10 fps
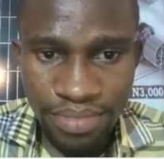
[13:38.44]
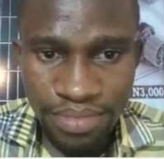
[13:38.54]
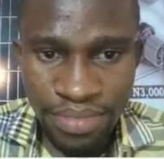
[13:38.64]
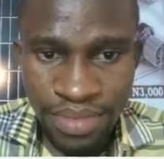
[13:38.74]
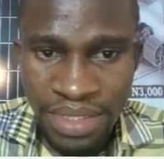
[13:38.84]

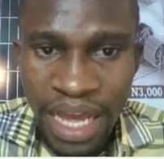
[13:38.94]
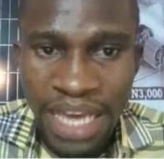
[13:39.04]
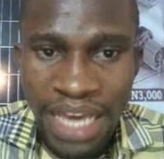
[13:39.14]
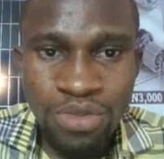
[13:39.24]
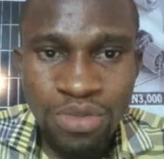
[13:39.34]
Now it
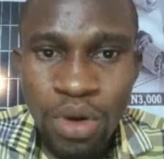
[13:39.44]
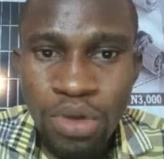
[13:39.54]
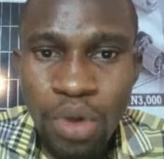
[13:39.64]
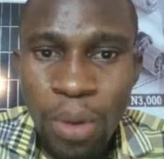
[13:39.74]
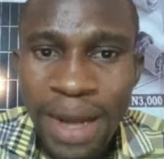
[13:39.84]
will
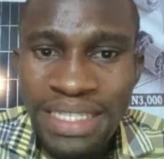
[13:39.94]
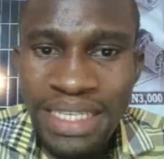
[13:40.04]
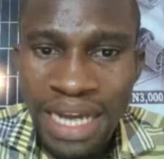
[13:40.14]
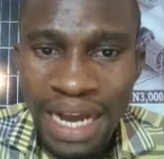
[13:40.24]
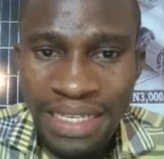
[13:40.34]

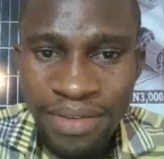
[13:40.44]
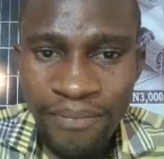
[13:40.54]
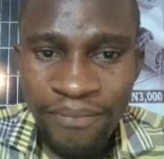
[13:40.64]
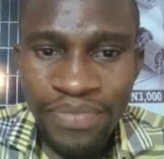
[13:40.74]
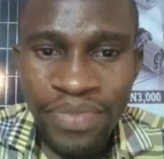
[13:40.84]
automatically
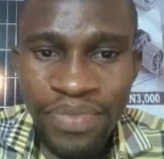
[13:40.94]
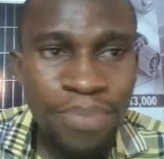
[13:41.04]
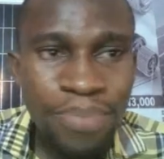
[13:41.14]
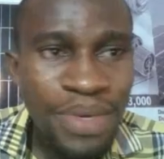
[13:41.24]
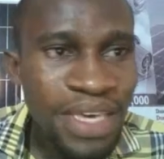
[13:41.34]

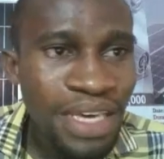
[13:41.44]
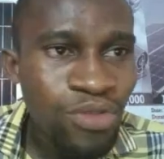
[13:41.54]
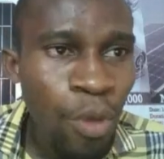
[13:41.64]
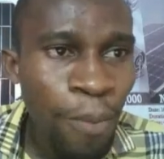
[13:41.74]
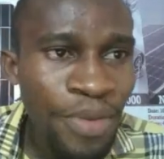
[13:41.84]
begin to
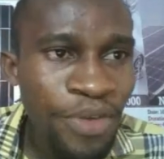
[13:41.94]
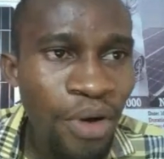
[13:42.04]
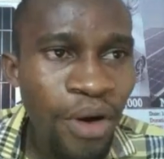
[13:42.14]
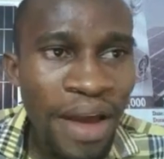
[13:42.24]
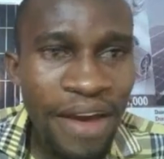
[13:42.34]
mirror
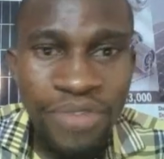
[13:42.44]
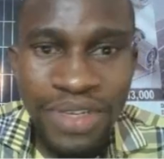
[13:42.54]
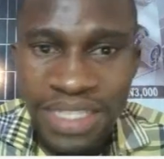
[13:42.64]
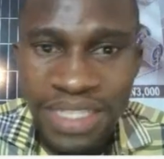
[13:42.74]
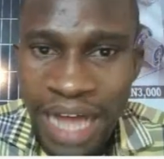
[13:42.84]

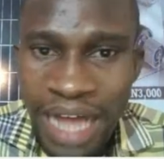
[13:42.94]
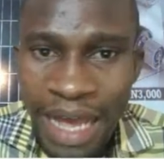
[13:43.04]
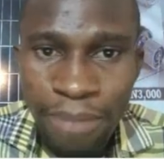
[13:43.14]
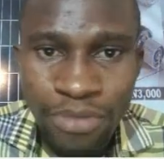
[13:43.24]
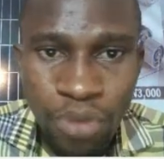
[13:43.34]
everything I am
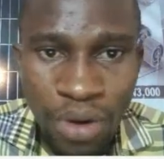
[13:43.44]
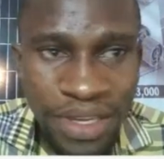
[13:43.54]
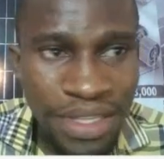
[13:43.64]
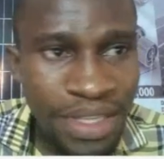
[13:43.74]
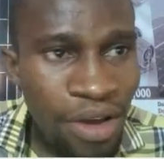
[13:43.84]
drawing
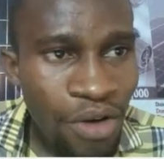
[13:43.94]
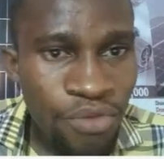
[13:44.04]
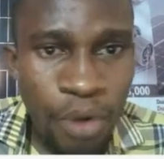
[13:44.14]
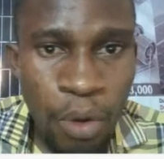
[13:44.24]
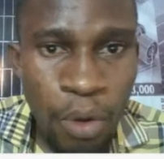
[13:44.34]
from
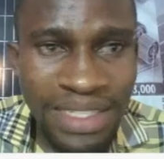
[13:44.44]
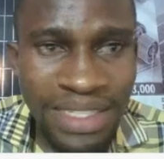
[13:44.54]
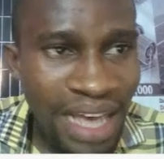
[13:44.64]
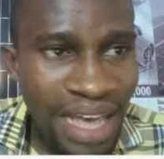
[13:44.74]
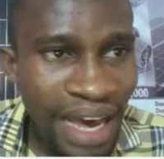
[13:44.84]
one
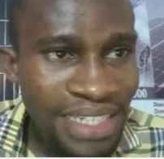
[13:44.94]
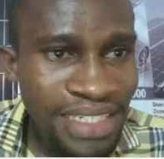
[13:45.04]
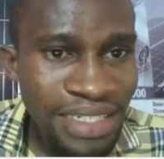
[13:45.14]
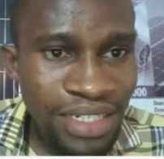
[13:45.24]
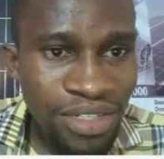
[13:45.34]
side
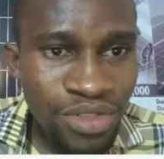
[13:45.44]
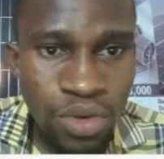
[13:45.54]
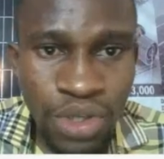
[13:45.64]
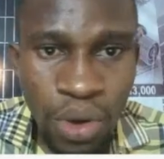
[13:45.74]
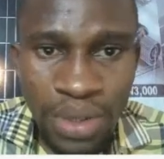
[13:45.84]
to the
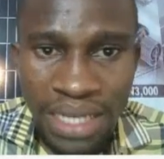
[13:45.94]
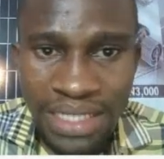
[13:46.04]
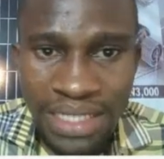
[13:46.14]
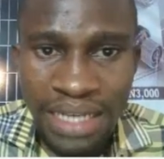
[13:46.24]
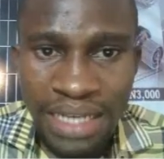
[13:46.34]
other side.
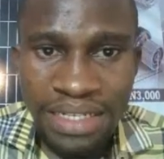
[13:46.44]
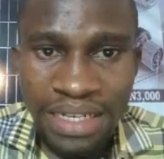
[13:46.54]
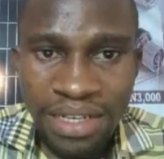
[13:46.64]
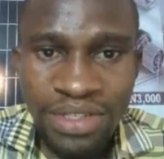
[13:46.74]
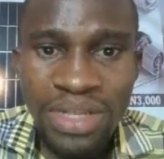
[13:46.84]
So
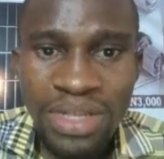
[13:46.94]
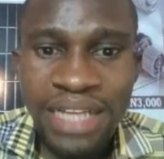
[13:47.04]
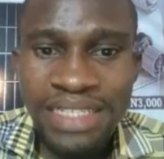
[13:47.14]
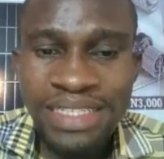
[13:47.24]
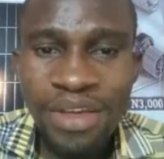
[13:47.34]
that is
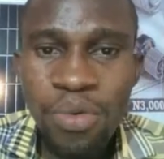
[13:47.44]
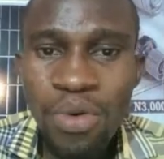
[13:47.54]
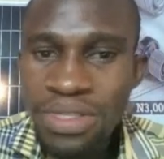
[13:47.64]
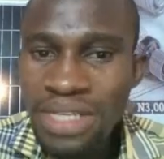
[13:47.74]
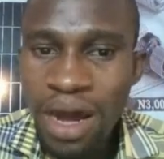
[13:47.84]
the wonder
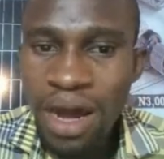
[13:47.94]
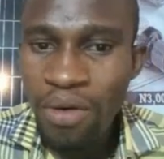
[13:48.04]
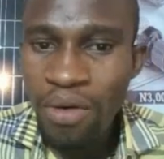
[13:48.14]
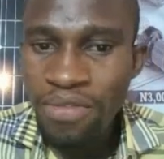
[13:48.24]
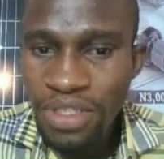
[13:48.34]
of
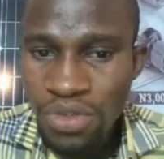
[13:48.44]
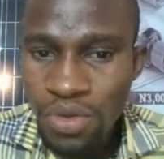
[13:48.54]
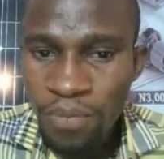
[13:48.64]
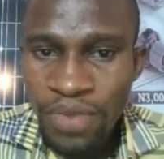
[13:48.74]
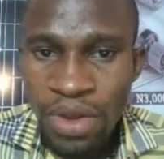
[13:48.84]
this tool.
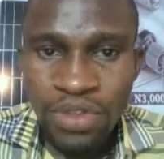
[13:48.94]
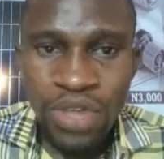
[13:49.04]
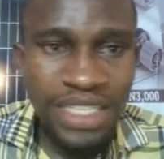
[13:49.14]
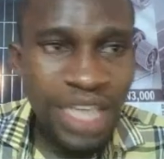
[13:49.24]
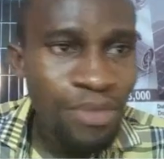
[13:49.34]
So as
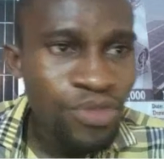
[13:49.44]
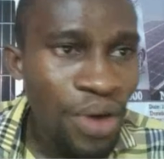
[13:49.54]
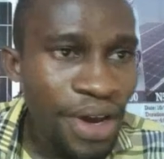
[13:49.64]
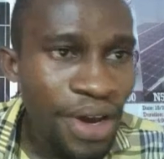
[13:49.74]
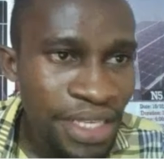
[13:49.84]
I'm drawing
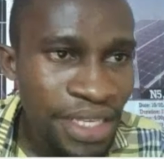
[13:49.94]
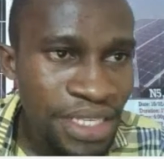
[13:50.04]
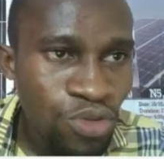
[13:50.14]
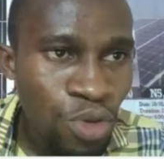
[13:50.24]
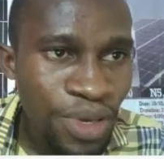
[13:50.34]
it, it will
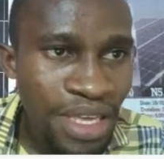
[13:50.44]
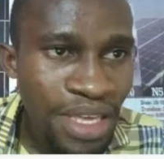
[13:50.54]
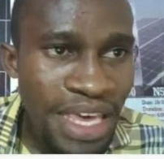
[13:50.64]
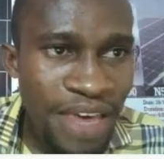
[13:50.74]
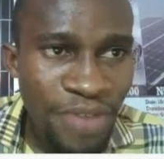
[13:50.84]
be
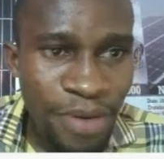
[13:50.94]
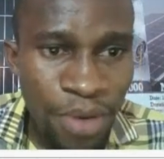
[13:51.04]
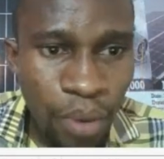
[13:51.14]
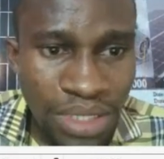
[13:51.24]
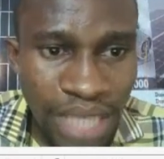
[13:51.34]
giving me
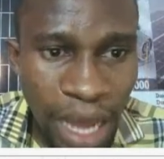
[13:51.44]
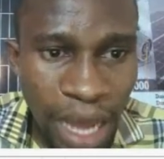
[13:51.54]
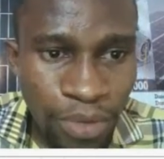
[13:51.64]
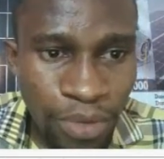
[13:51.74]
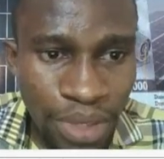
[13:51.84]
what I'm
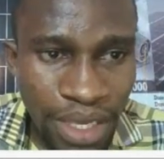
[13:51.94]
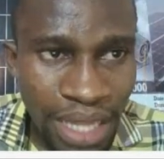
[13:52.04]
looking at